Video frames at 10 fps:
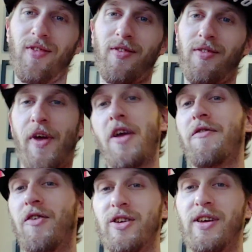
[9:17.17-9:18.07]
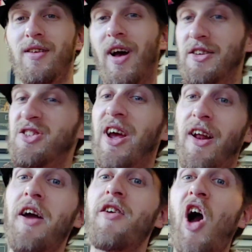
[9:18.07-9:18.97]
thankfully a set
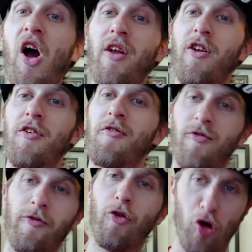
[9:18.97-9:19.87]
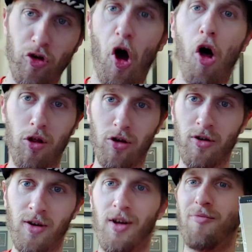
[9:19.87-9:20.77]
I got for $1,
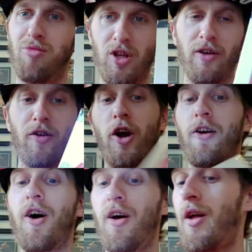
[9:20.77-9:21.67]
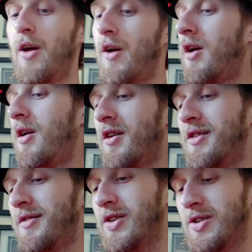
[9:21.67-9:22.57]
believe it or not.
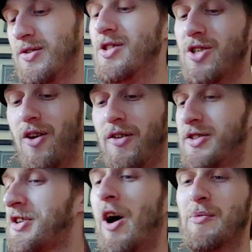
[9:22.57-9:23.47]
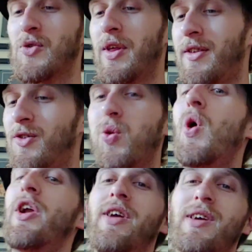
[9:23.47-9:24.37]
So this comes with
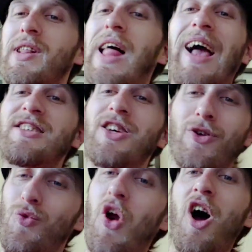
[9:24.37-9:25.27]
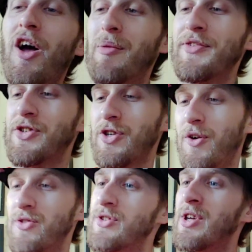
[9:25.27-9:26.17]
20 classic Raw
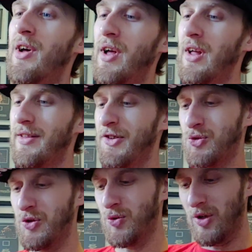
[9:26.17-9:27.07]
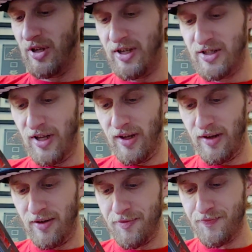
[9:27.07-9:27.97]
episodes. This was released in